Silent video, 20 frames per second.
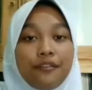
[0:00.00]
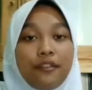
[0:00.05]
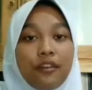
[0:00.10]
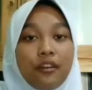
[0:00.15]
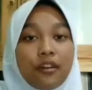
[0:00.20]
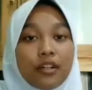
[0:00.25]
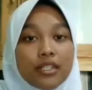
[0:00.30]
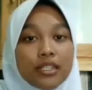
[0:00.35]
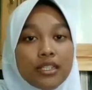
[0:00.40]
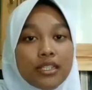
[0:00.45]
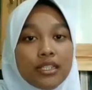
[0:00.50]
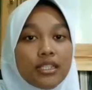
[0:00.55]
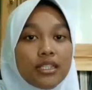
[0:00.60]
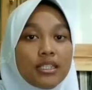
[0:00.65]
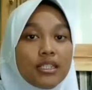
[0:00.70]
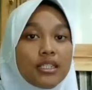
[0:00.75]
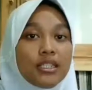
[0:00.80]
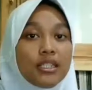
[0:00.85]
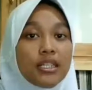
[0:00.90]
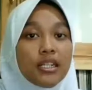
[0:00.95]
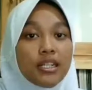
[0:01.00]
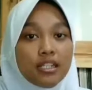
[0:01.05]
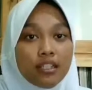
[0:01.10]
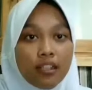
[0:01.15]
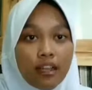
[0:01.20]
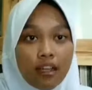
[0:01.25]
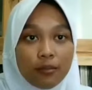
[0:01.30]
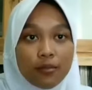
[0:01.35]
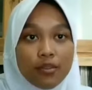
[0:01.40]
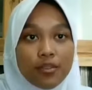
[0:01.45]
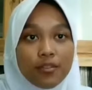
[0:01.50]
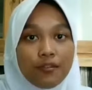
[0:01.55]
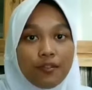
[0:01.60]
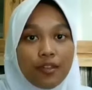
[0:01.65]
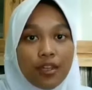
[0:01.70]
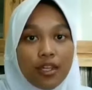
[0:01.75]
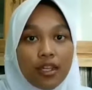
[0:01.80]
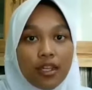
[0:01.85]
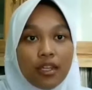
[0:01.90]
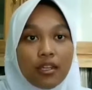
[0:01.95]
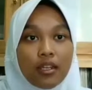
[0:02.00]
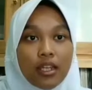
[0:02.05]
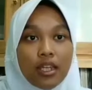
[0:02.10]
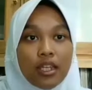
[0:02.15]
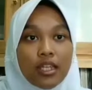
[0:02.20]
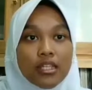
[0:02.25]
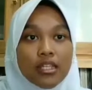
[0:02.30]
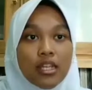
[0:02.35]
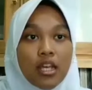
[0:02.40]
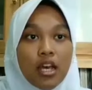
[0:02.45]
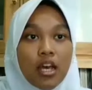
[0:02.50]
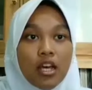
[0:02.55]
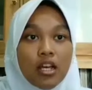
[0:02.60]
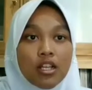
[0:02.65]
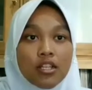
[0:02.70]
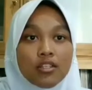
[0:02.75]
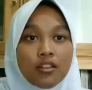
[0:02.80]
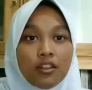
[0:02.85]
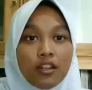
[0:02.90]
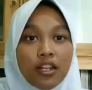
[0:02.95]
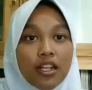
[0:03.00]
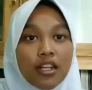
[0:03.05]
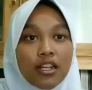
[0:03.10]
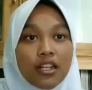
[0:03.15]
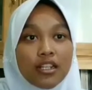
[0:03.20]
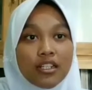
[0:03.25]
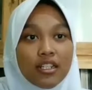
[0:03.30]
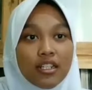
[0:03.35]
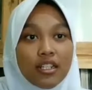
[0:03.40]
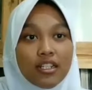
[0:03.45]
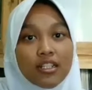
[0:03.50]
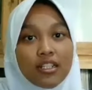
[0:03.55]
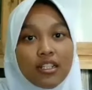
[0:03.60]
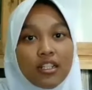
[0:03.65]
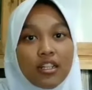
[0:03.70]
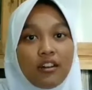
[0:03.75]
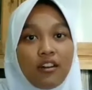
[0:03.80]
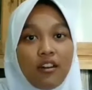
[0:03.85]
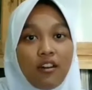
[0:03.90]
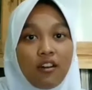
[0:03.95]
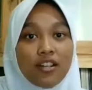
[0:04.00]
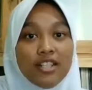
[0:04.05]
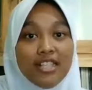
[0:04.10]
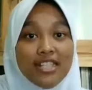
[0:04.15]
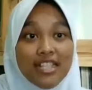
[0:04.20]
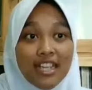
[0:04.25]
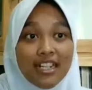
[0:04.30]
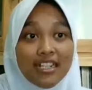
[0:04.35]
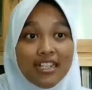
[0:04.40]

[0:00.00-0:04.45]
for the Earth's atmosphere is solar radiation or